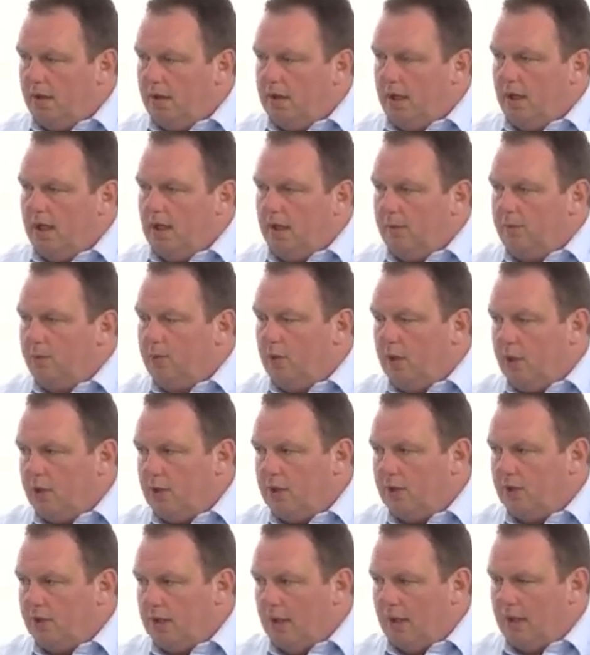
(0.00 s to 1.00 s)
The
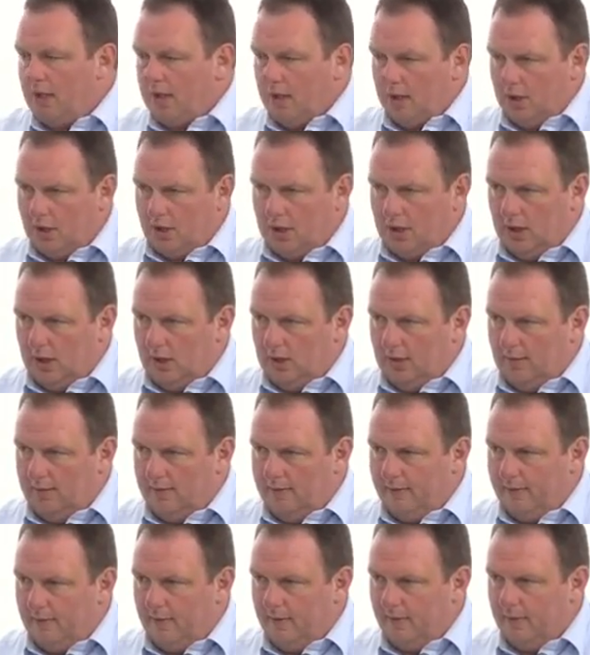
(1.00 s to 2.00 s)
pressures they can
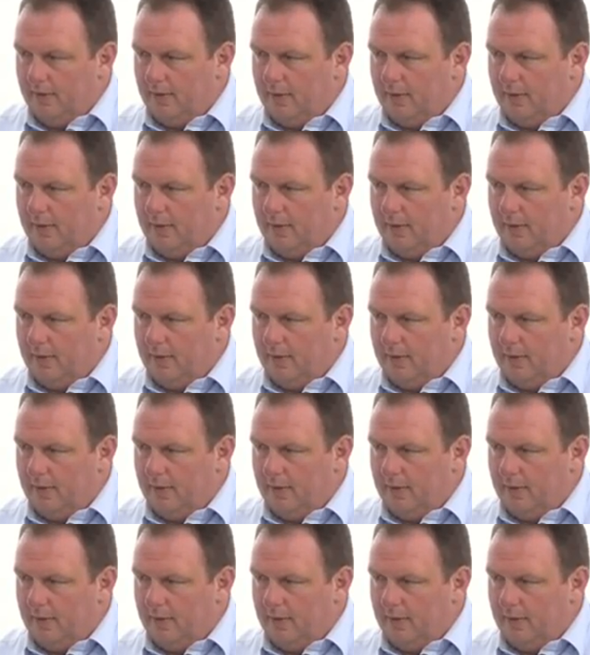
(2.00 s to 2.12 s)
achieve